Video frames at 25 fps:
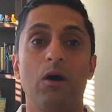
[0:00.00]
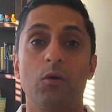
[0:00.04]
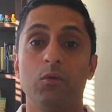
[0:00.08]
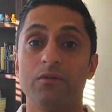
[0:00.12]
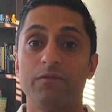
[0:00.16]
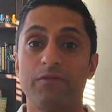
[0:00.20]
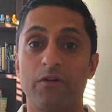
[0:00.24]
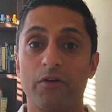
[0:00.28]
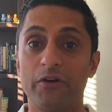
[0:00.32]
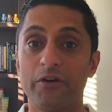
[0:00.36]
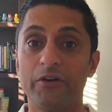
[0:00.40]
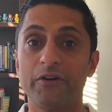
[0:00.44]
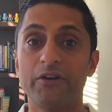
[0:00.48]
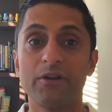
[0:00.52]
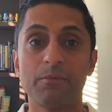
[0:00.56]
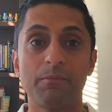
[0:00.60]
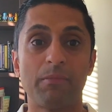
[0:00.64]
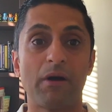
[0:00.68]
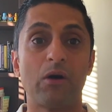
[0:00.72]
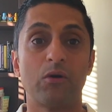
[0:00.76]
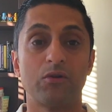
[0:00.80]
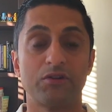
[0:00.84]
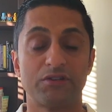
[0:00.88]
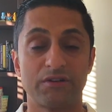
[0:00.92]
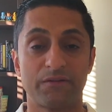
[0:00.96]
We've heard
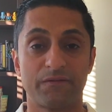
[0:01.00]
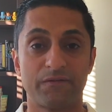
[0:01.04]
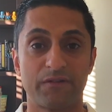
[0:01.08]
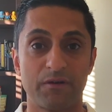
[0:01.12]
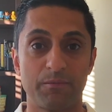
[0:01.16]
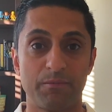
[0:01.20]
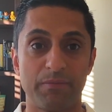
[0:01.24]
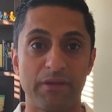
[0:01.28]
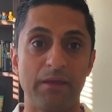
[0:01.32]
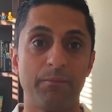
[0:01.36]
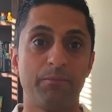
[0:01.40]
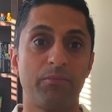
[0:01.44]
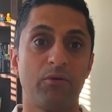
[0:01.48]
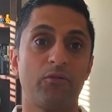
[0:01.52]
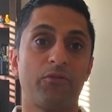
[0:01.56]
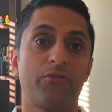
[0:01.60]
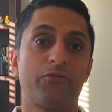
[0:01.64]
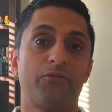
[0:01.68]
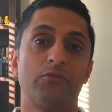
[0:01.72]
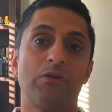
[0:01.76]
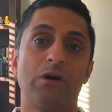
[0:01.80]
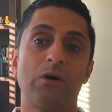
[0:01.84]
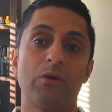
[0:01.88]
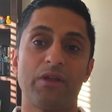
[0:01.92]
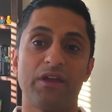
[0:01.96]
about different people
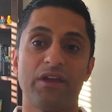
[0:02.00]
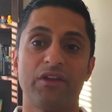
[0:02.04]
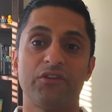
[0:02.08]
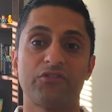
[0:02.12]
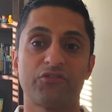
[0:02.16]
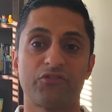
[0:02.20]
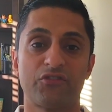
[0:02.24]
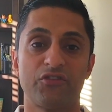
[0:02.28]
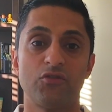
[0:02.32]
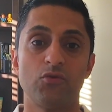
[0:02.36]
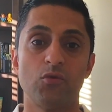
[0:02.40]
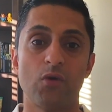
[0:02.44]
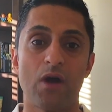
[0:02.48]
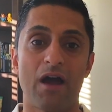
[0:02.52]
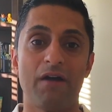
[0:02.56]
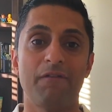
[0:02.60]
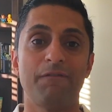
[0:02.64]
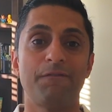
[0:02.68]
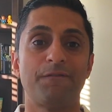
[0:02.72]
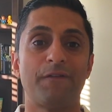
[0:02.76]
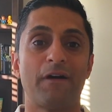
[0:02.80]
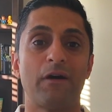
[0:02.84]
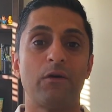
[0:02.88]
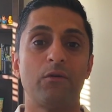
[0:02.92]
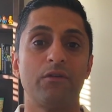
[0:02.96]
throughout history who
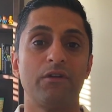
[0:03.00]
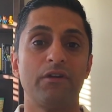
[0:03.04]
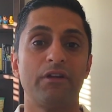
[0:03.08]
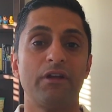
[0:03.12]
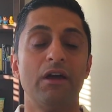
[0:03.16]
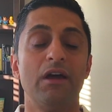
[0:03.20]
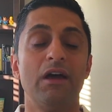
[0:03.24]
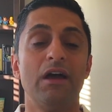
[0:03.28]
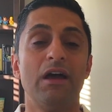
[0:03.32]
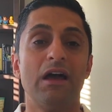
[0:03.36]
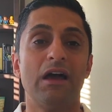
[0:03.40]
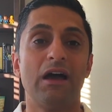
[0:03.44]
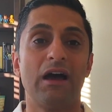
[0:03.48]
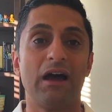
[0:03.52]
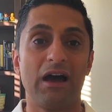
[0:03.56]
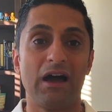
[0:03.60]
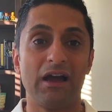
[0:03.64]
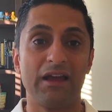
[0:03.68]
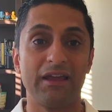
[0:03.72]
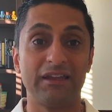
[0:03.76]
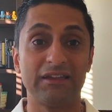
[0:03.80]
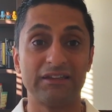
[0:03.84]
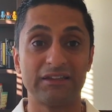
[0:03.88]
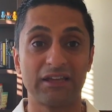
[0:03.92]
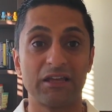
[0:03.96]
have found
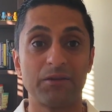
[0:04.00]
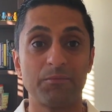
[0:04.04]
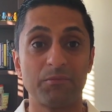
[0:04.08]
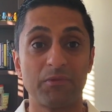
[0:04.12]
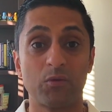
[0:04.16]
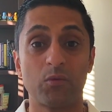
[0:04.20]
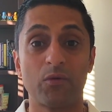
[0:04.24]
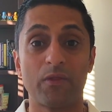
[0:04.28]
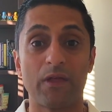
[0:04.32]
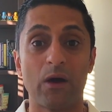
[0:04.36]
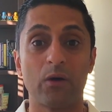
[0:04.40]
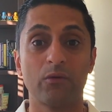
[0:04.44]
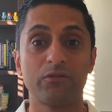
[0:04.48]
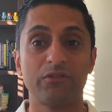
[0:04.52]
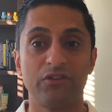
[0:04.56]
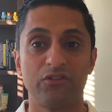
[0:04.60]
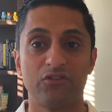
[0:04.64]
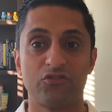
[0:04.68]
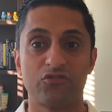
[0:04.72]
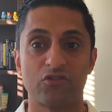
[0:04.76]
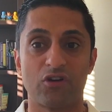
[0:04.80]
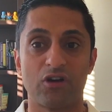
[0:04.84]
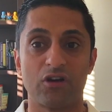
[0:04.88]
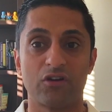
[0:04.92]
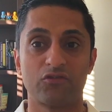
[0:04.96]
enlightenment without
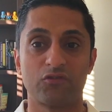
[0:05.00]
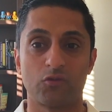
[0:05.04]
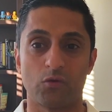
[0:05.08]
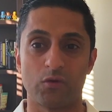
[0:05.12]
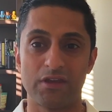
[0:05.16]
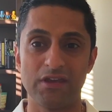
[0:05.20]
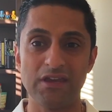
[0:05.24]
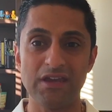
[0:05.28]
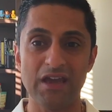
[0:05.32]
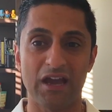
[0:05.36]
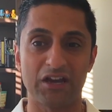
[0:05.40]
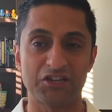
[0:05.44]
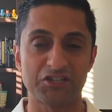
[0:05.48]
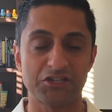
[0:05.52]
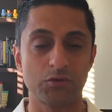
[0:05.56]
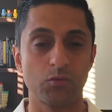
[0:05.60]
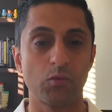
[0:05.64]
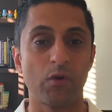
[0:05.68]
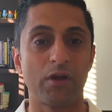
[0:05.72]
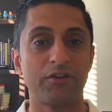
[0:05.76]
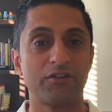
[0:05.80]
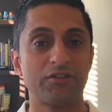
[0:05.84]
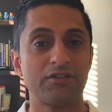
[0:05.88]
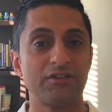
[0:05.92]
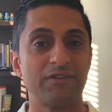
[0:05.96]
these drugs. So he actually
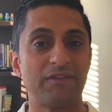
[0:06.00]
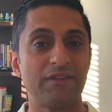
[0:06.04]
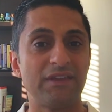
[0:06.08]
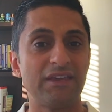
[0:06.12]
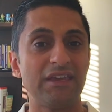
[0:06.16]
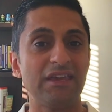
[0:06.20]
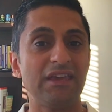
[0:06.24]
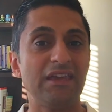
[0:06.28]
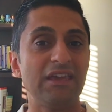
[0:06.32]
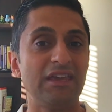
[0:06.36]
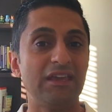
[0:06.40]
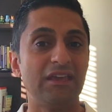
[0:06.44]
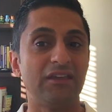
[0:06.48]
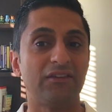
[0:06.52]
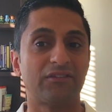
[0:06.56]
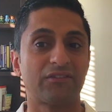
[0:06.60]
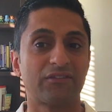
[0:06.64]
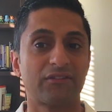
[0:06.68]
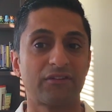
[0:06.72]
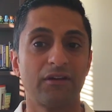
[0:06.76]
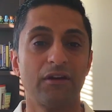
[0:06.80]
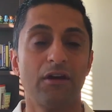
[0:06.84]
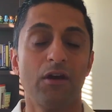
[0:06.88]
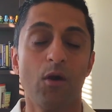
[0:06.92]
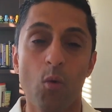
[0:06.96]
went to the
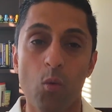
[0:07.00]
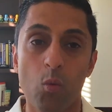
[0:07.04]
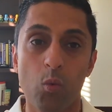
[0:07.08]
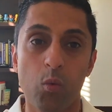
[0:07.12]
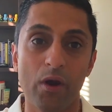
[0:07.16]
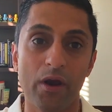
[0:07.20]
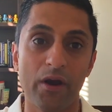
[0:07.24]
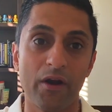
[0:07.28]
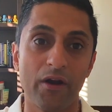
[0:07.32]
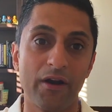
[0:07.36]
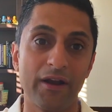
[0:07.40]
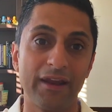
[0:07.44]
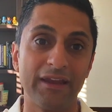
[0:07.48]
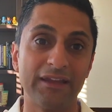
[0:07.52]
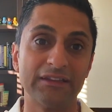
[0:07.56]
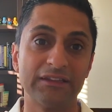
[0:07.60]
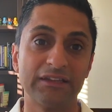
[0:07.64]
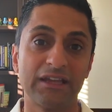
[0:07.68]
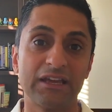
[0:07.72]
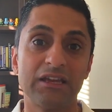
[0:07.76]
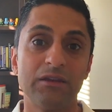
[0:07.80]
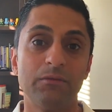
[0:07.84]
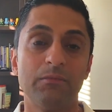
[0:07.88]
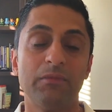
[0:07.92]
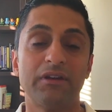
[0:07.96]
East, where
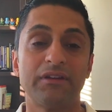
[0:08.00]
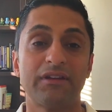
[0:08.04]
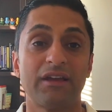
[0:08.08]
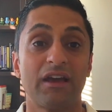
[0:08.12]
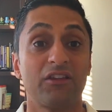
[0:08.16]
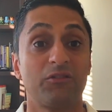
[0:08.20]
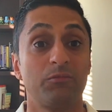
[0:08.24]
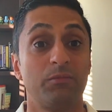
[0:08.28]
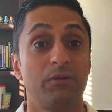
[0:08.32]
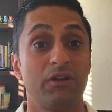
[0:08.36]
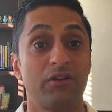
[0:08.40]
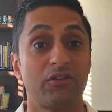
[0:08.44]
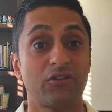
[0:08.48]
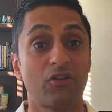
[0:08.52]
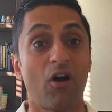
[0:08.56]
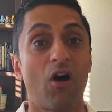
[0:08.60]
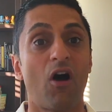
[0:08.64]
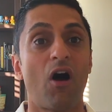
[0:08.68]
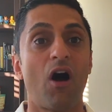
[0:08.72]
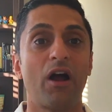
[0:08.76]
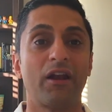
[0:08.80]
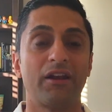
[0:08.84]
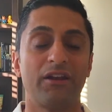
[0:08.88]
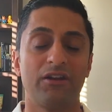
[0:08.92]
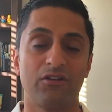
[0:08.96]
enlightenment has been
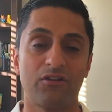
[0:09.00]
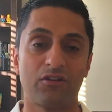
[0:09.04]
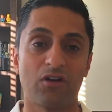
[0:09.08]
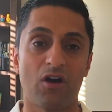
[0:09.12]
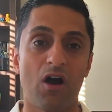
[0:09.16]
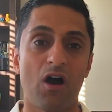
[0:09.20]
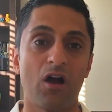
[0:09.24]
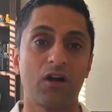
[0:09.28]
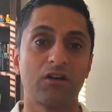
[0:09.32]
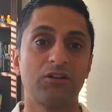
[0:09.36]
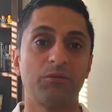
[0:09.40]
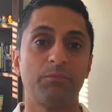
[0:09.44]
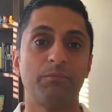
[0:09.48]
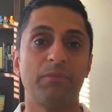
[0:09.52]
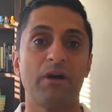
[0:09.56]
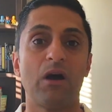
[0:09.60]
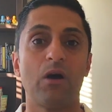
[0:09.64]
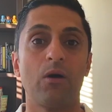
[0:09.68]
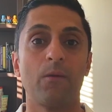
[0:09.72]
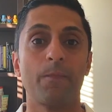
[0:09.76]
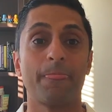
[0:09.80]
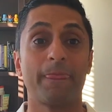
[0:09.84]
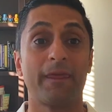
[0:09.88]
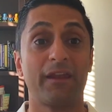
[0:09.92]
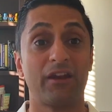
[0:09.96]
taught and talked
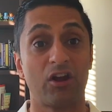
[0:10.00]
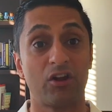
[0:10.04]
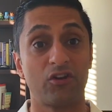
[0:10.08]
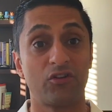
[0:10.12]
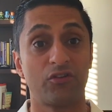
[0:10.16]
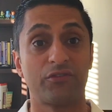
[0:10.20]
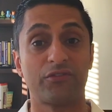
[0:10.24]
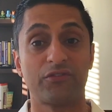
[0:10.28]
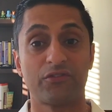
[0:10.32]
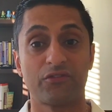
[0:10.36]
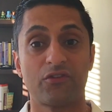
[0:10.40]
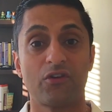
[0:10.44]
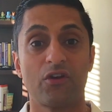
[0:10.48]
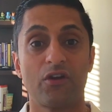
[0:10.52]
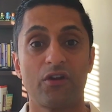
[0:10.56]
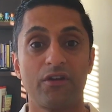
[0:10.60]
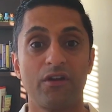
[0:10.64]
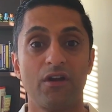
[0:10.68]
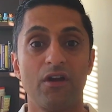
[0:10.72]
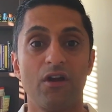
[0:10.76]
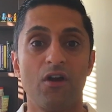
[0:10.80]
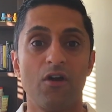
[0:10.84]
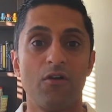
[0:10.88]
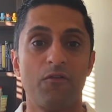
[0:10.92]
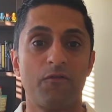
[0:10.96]
about and understood
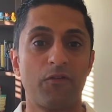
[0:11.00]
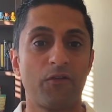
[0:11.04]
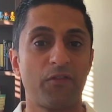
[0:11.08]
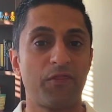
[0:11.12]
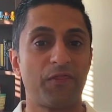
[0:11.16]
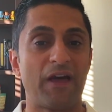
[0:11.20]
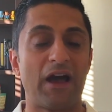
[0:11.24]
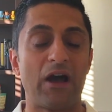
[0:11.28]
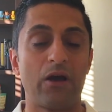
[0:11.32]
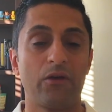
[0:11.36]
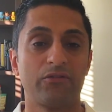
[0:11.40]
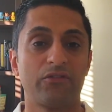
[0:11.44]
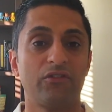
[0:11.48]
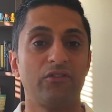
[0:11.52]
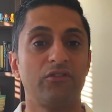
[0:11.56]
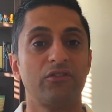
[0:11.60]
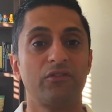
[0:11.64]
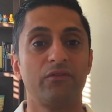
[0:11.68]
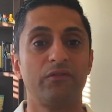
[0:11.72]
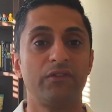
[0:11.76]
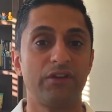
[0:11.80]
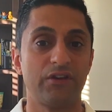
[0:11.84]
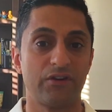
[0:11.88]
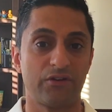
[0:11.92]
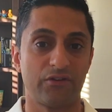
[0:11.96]
for thousands
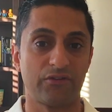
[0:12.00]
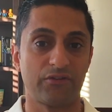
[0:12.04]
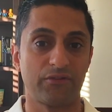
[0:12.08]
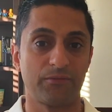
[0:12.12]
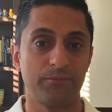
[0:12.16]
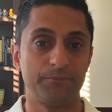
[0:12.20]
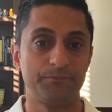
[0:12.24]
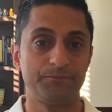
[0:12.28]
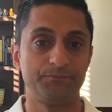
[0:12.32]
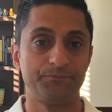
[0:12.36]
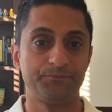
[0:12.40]
of years.